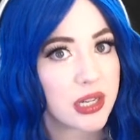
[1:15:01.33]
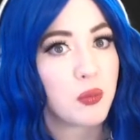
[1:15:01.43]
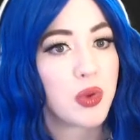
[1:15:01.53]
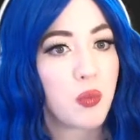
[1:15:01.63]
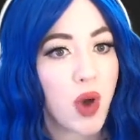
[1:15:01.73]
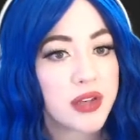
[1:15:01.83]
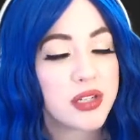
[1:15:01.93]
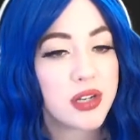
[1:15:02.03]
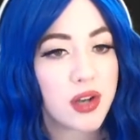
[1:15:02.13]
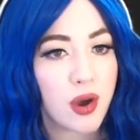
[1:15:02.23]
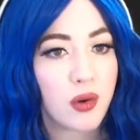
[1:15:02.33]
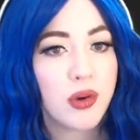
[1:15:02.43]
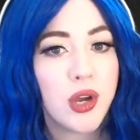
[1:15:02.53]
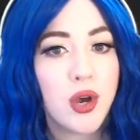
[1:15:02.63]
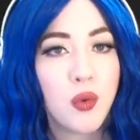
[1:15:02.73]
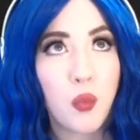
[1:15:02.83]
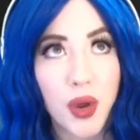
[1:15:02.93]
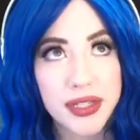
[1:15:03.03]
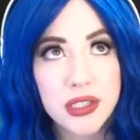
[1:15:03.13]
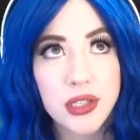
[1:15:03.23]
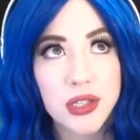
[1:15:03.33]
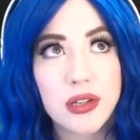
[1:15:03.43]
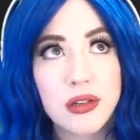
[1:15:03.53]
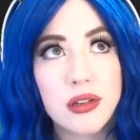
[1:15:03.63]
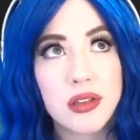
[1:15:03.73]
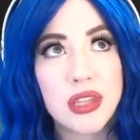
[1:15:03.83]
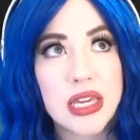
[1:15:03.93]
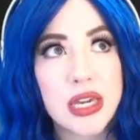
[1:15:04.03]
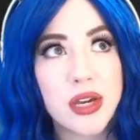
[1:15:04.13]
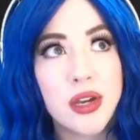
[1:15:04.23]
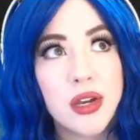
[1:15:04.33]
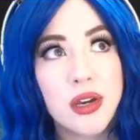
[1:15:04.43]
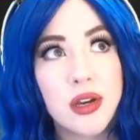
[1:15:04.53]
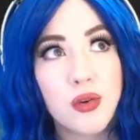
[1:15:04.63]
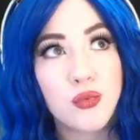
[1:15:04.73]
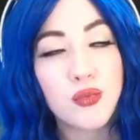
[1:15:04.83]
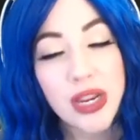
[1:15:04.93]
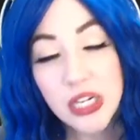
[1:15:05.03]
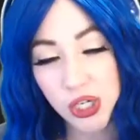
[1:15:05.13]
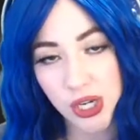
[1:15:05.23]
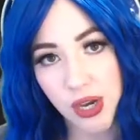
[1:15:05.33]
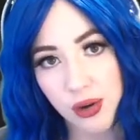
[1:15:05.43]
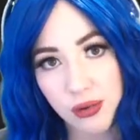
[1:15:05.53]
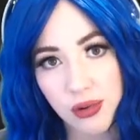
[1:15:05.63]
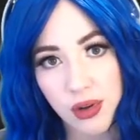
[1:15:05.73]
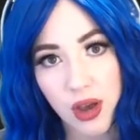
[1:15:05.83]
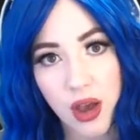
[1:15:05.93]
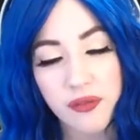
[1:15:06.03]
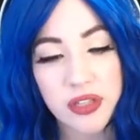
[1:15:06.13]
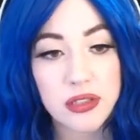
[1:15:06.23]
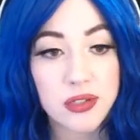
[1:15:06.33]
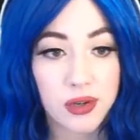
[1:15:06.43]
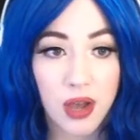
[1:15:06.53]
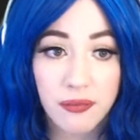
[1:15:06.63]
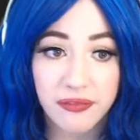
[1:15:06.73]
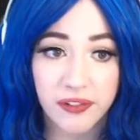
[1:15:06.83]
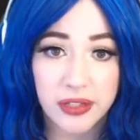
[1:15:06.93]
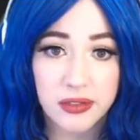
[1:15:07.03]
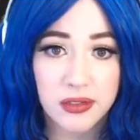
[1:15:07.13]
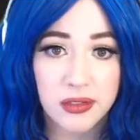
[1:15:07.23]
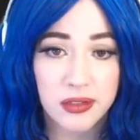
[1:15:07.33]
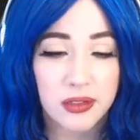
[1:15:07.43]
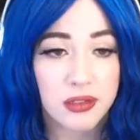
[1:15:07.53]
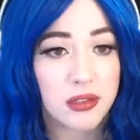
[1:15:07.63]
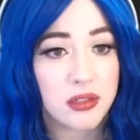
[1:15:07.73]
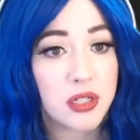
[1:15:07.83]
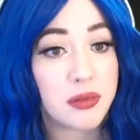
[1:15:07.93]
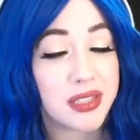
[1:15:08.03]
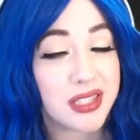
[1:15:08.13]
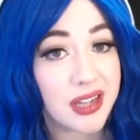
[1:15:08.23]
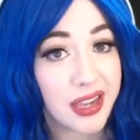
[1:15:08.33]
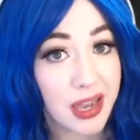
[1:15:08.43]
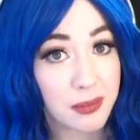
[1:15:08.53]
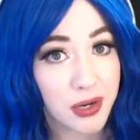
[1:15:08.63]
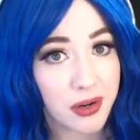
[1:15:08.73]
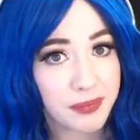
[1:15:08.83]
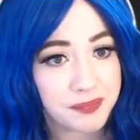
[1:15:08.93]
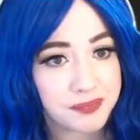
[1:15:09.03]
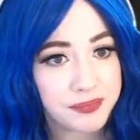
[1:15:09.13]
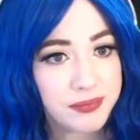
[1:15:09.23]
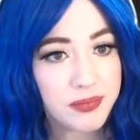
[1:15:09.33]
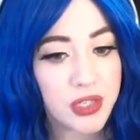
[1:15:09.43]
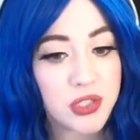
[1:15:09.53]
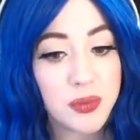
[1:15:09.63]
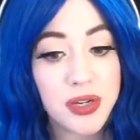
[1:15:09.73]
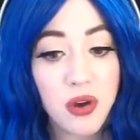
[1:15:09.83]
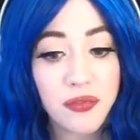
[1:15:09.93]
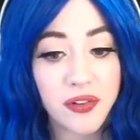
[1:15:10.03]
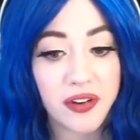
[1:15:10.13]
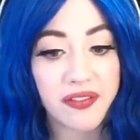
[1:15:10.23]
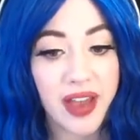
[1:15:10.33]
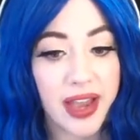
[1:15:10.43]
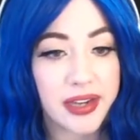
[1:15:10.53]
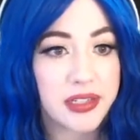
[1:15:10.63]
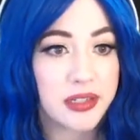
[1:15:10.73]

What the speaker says: We want to know what is the ratio of its circumference to its diameter. So we know for a fact